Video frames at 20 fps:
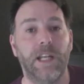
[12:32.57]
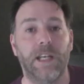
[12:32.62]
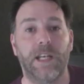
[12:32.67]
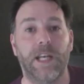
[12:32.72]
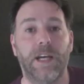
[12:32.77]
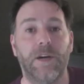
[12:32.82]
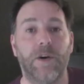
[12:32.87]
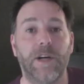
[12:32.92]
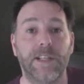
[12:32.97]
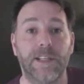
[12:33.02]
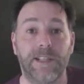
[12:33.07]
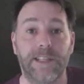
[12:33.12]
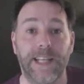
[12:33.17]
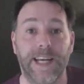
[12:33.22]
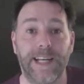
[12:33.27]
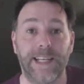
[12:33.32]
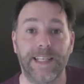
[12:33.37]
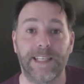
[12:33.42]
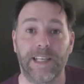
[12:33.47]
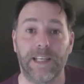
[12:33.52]
Now, I
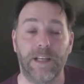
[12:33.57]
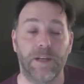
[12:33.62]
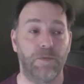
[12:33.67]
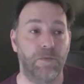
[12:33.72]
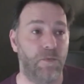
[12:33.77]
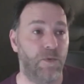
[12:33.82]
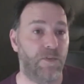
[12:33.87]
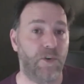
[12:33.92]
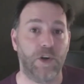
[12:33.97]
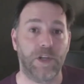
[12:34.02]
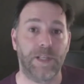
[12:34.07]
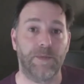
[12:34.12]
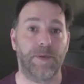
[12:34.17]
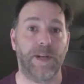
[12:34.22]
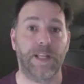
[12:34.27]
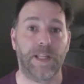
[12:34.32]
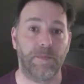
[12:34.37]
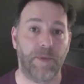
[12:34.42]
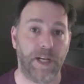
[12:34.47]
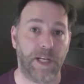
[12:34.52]
understand we've got to
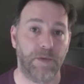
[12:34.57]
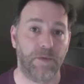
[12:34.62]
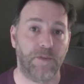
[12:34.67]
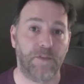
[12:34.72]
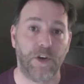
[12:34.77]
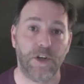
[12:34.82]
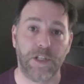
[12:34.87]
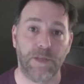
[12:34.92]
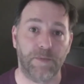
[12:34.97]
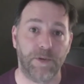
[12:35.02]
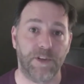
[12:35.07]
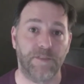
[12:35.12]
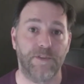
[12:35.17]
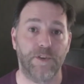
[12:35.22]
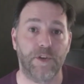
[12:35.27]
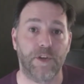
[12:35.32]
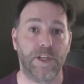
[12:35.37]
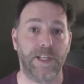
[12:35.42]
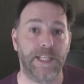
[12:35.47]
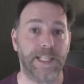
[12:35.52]
bring the money, we've got to put the
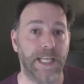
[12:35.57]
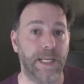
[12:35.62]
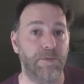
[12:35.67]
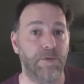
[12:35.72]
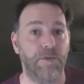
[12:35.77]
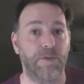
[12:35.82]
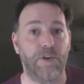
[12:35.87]
food on the table,